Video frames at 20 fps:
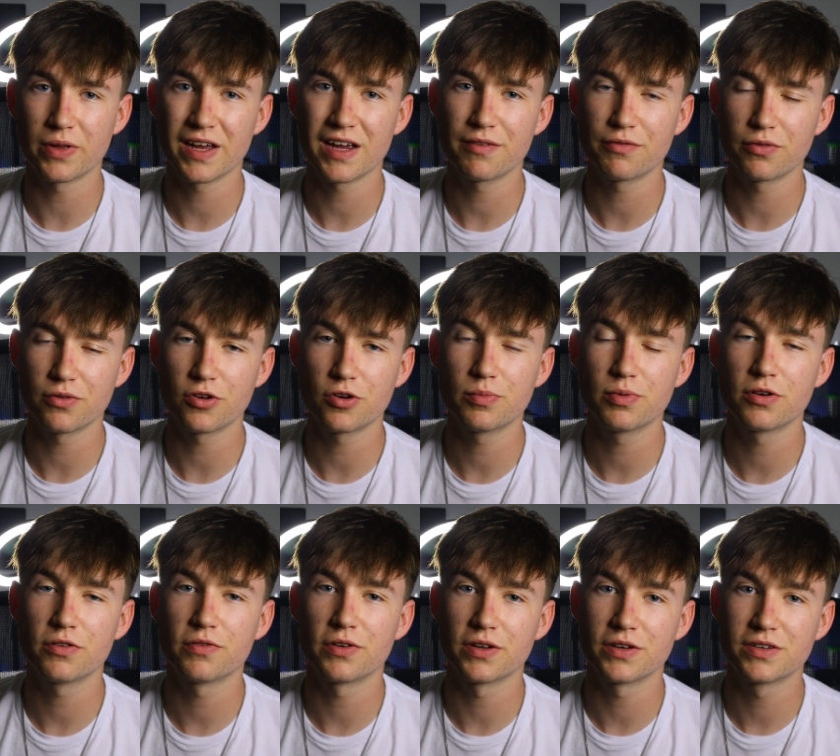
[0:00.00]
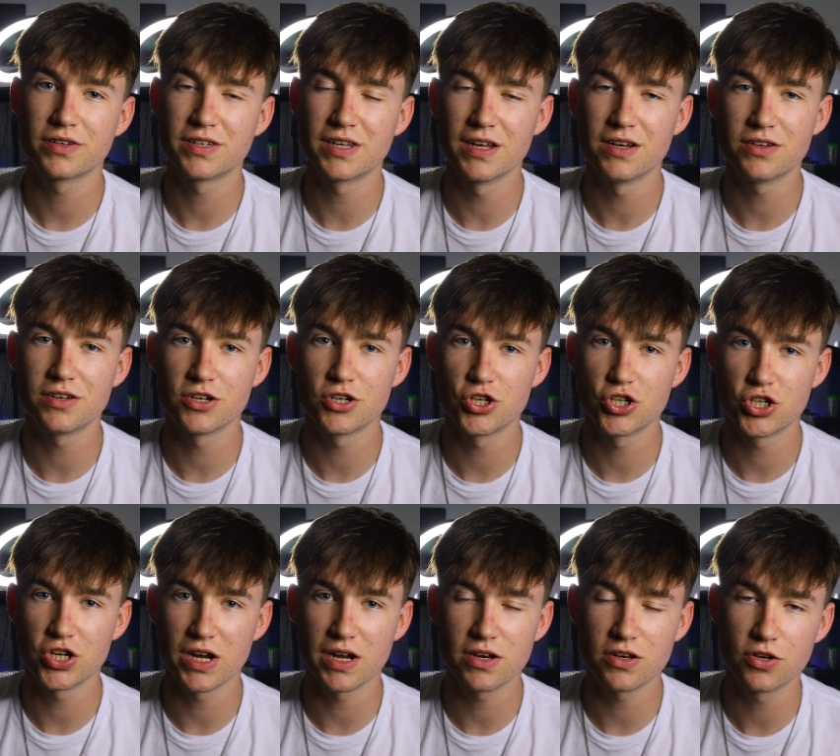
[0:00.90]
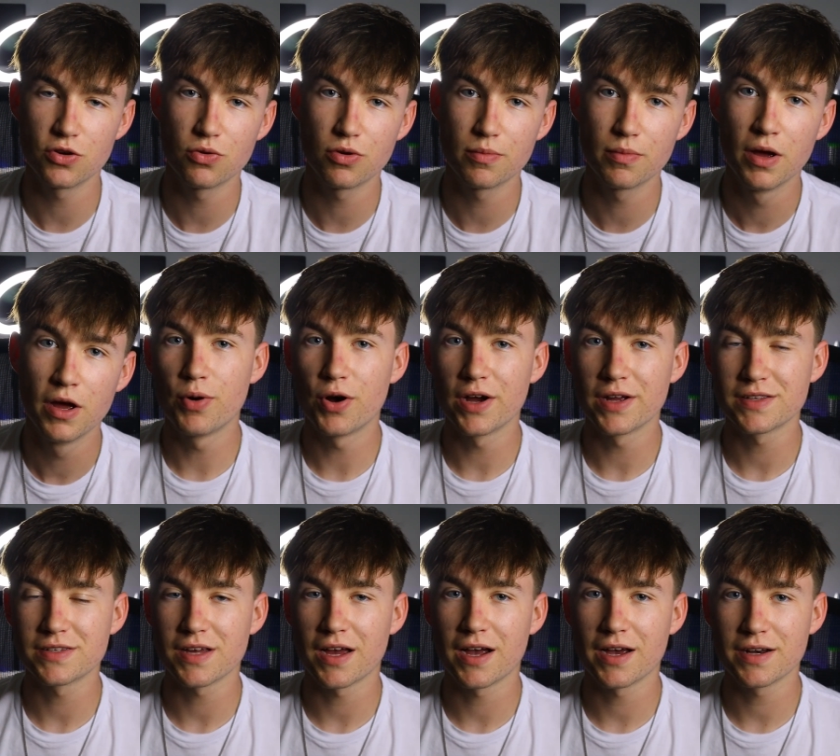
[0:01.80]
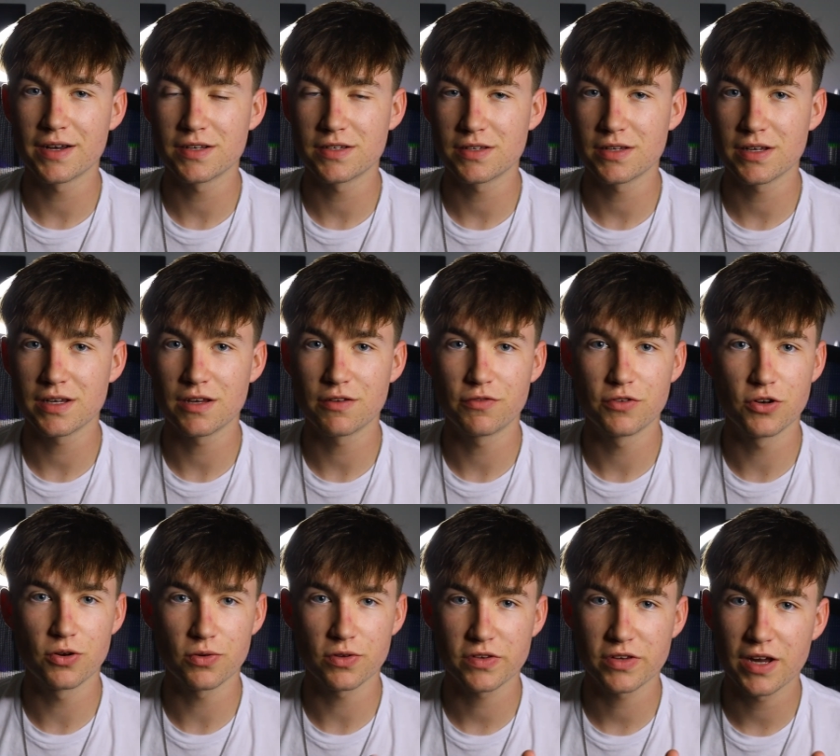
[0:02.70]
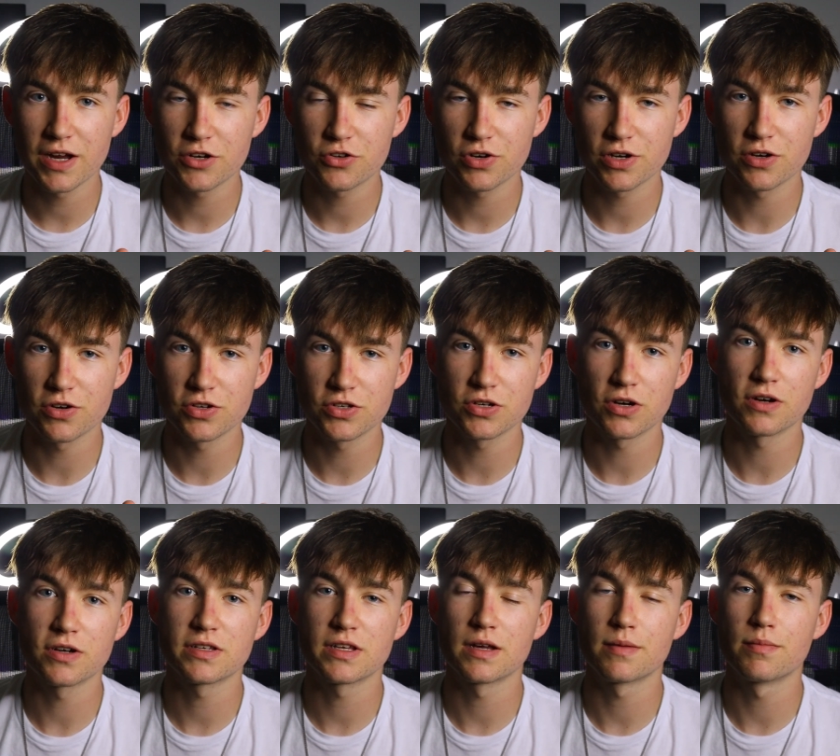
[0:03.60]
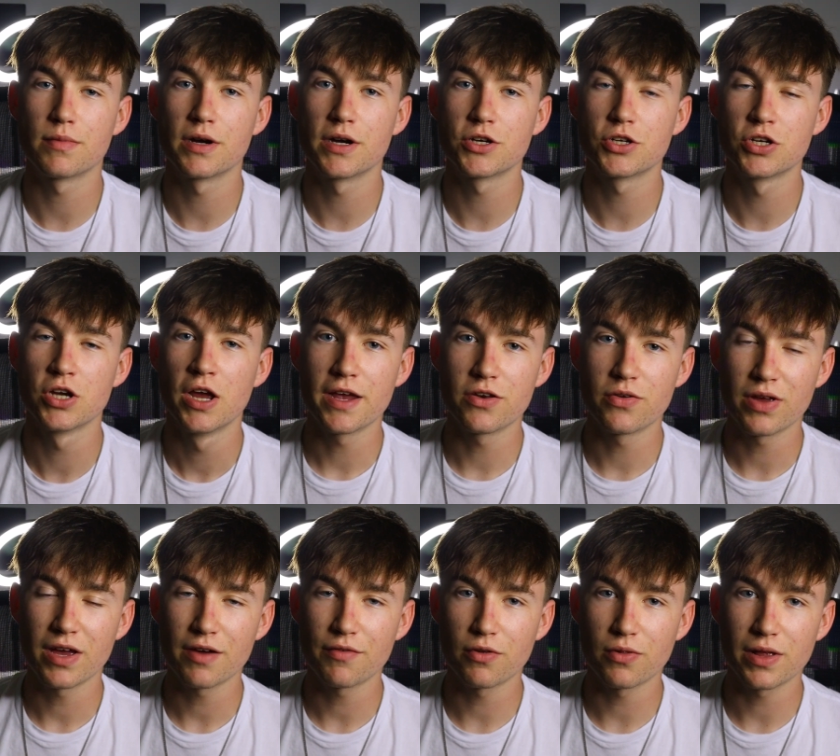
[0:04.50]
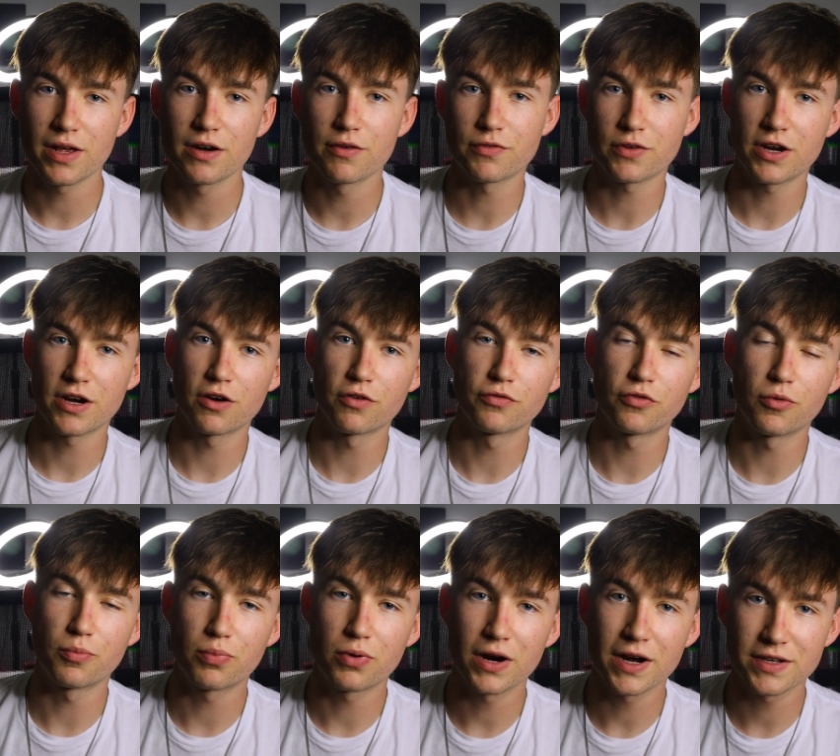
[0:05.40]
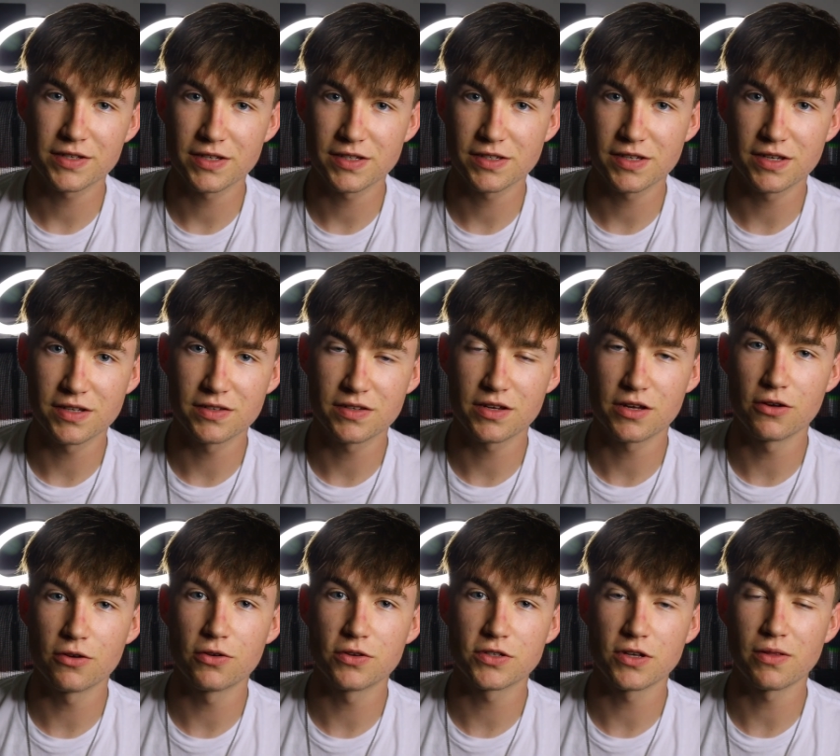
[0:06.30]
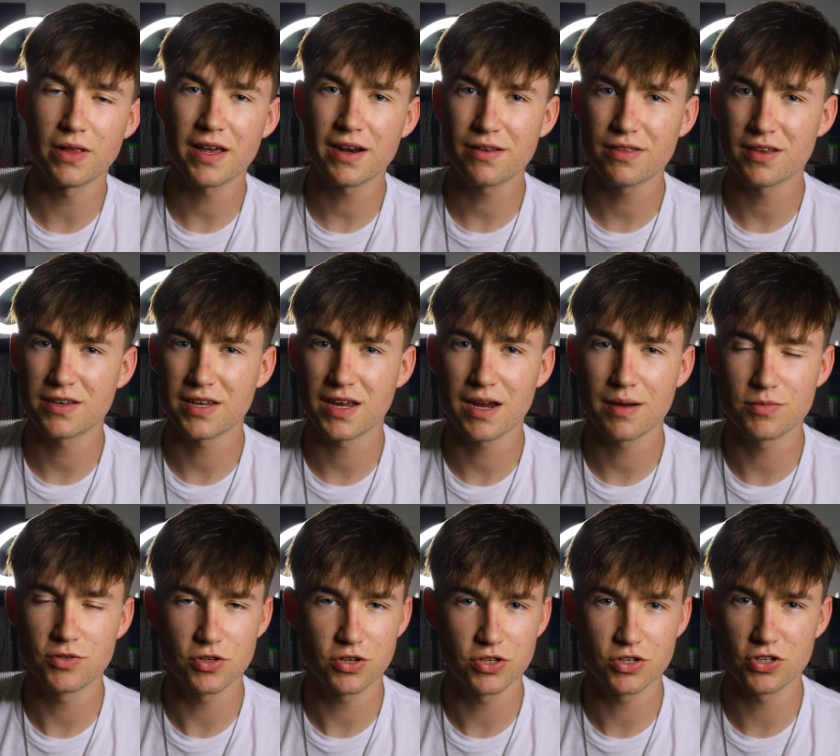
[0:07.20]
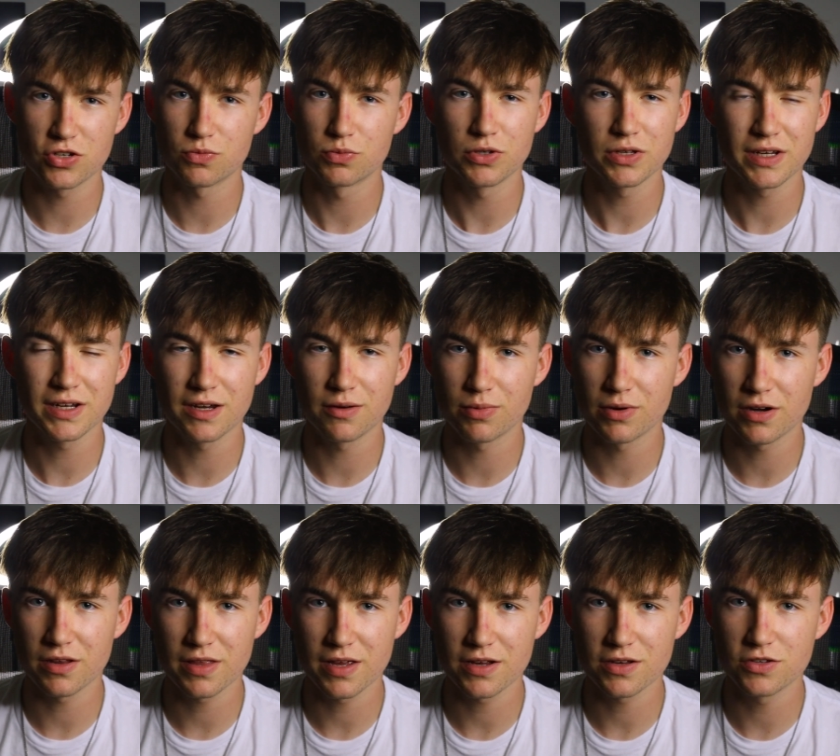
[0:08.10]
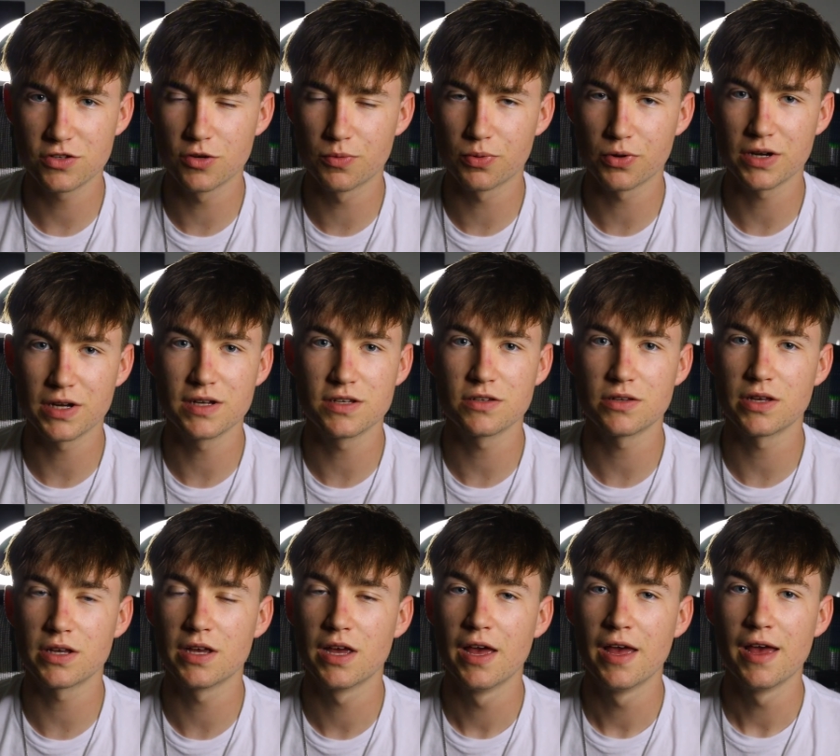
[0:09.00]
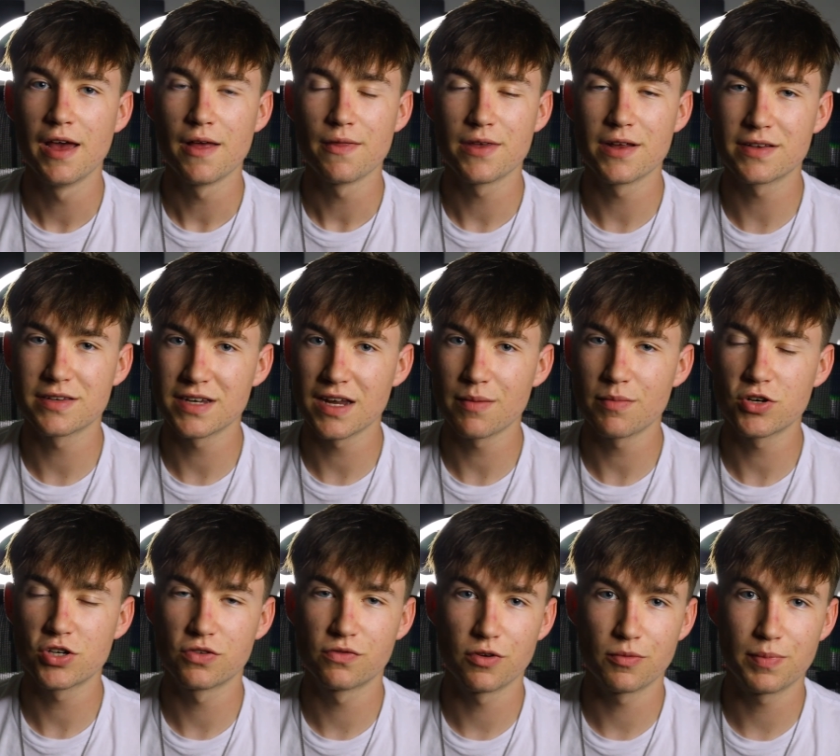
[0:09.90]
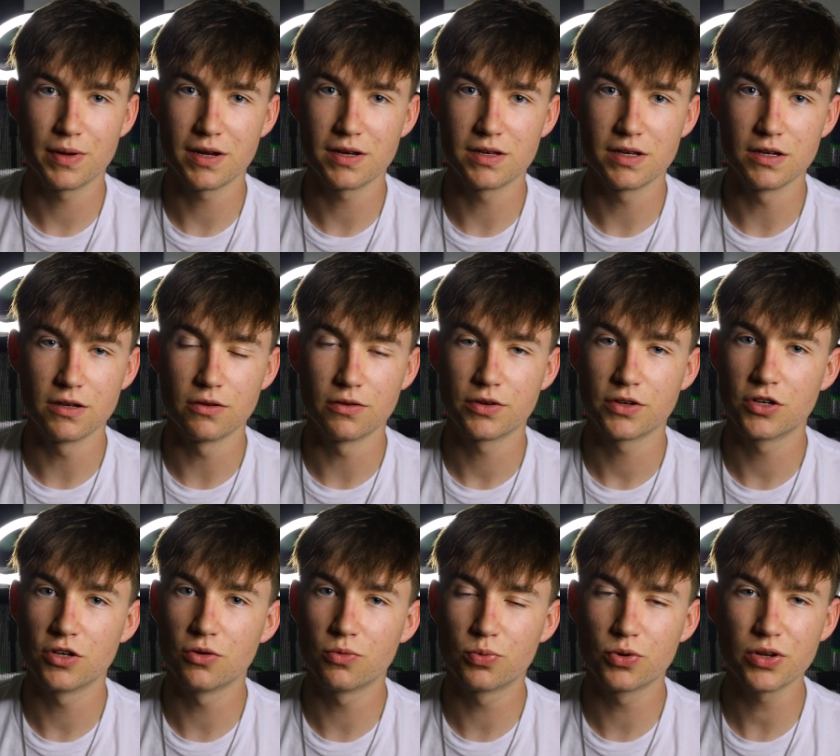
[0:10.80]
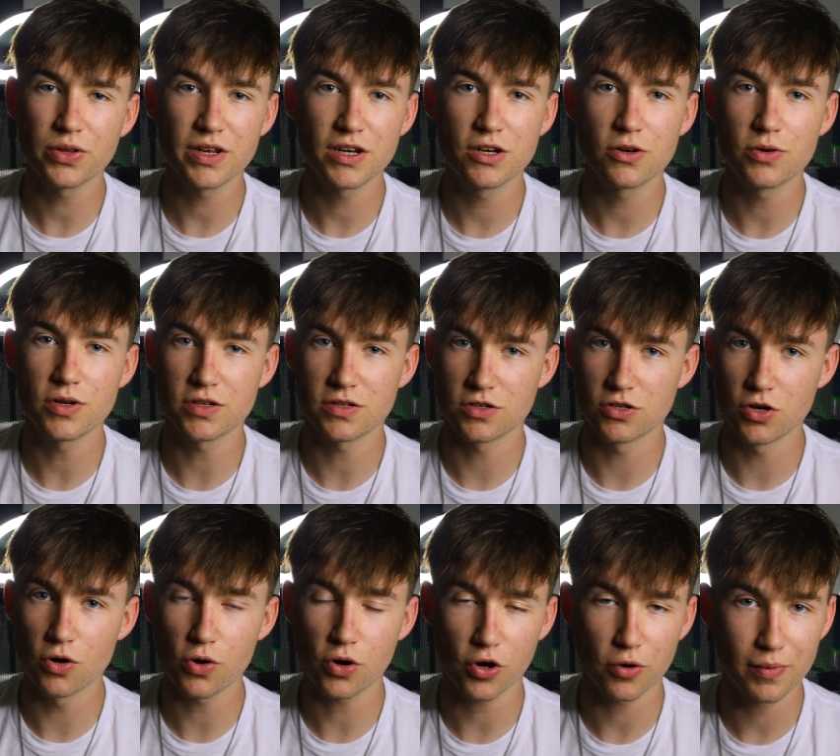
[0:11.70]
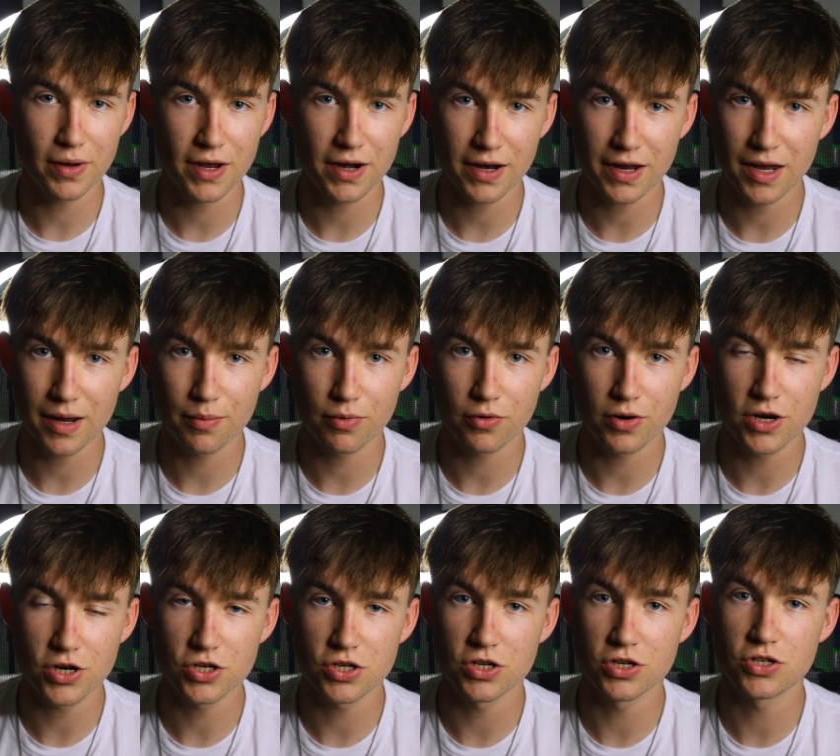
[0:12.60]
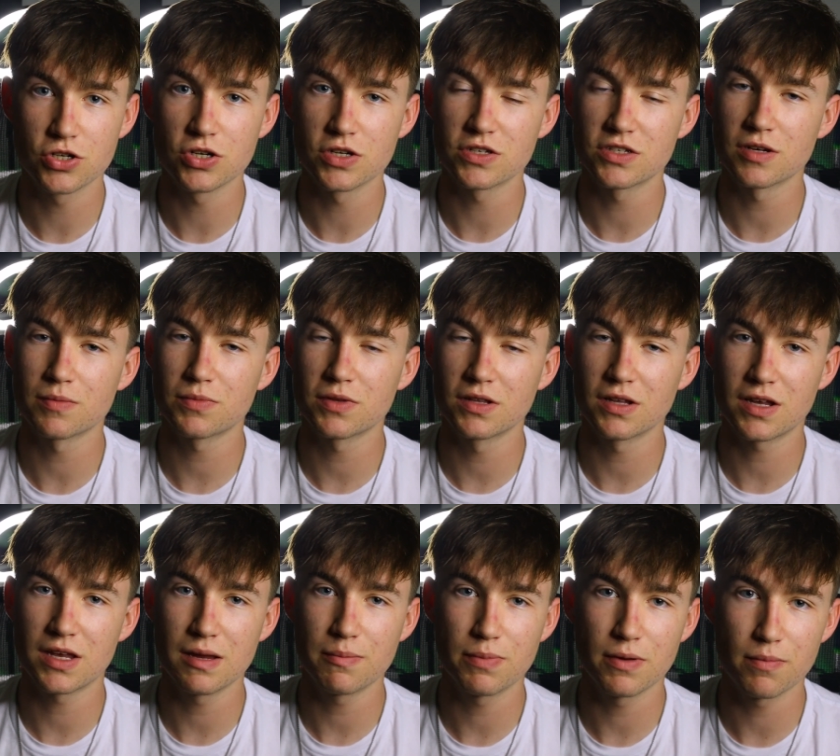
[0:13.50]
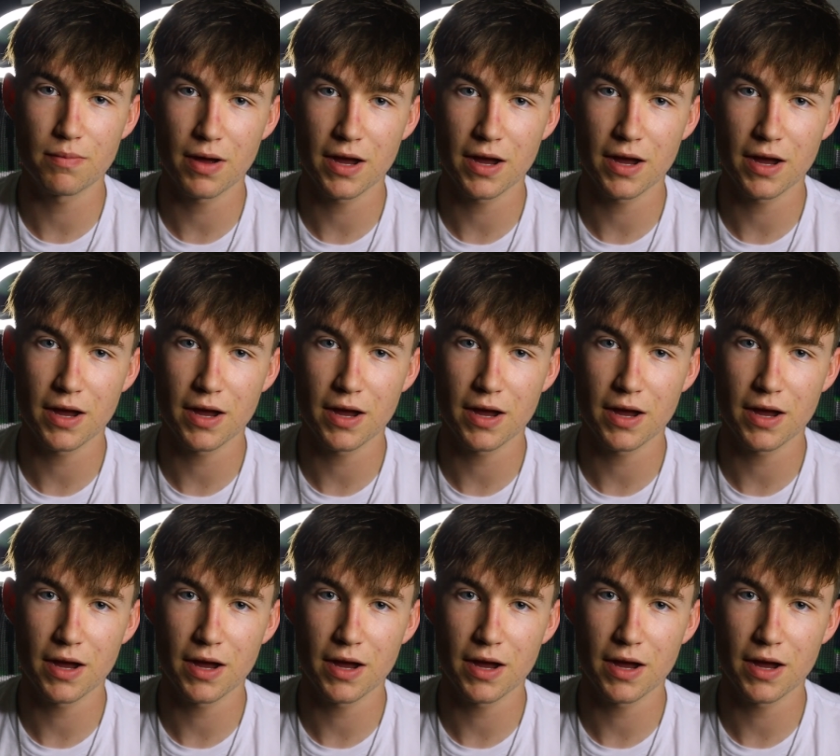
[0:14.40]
have a little bit of a tintish shade to them. But honestly, if you don't saturate your stars that much, and you have a lot of careful processing skills, a lot of the times you could just really get rid of that super easily, that's not much of a big deal. You'll really notice no chromatic aberration, just something to keep in